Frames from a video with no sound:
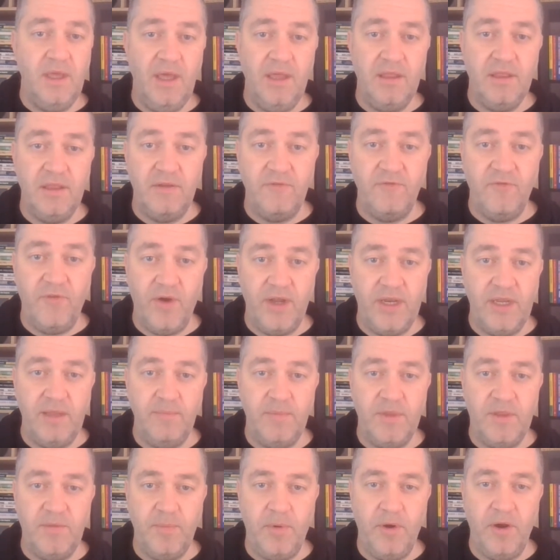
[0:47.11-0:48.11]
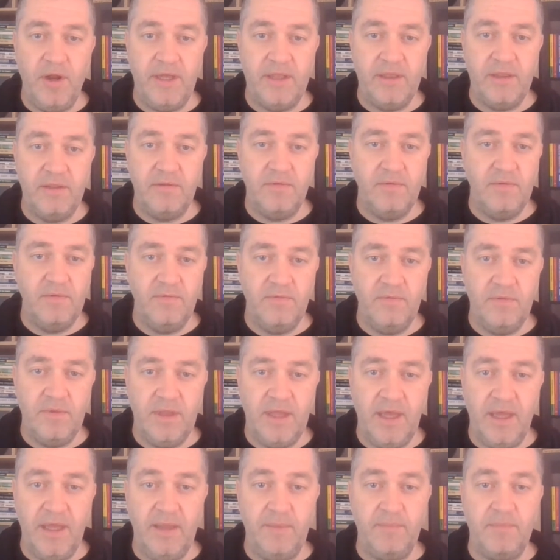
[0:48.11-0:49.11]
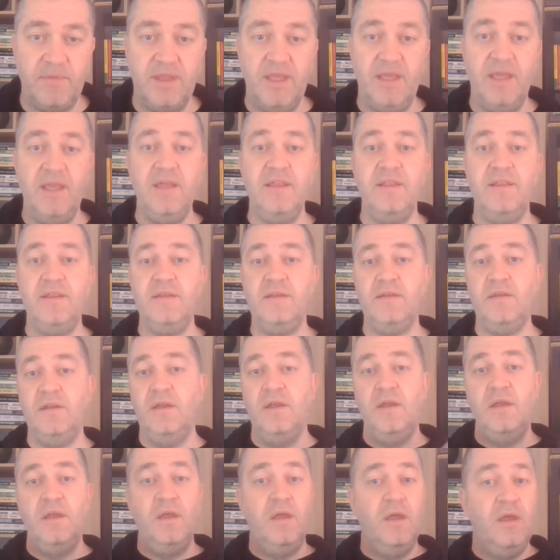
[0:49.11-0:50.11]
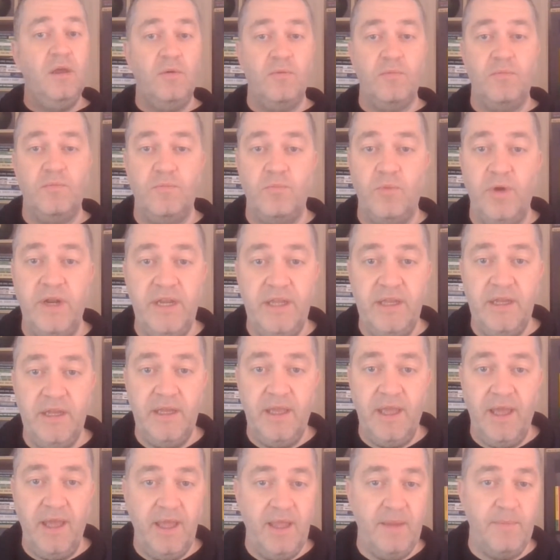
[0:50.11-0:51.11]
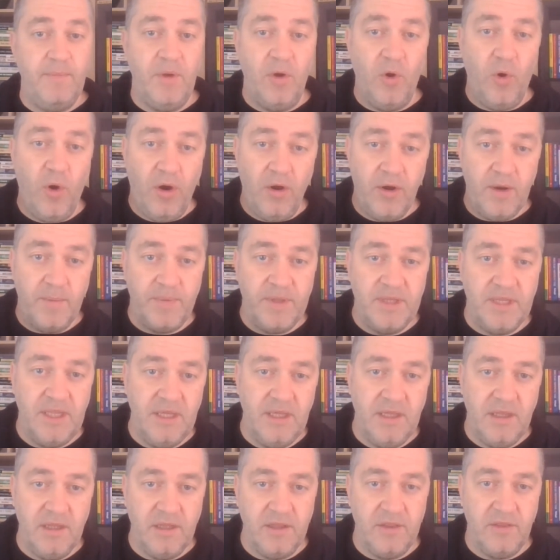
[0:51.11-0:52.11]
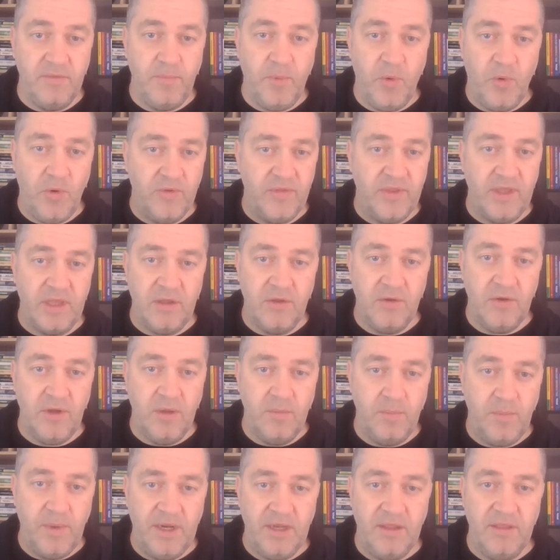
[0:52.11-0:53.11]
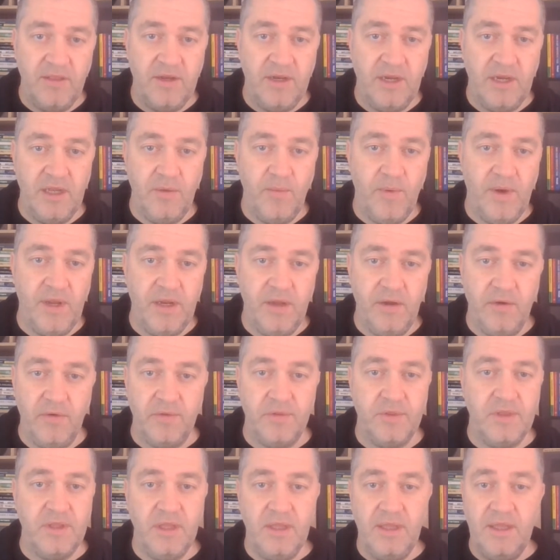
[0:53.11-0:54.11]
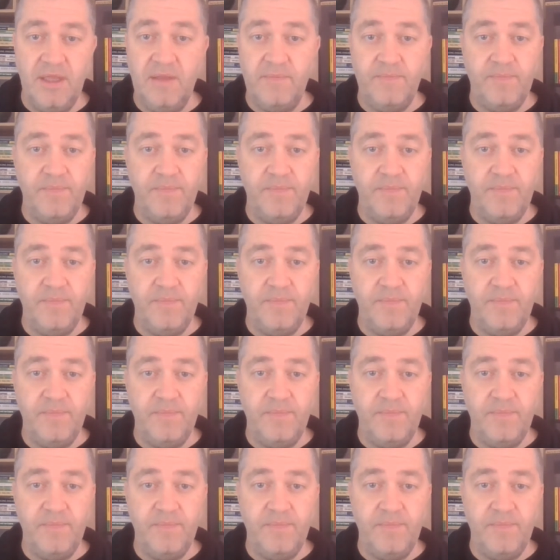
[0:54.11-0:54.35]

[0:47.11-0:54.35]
Is it finding mispriced games? Is it reading a game on a particular sport that you know better than anyone else?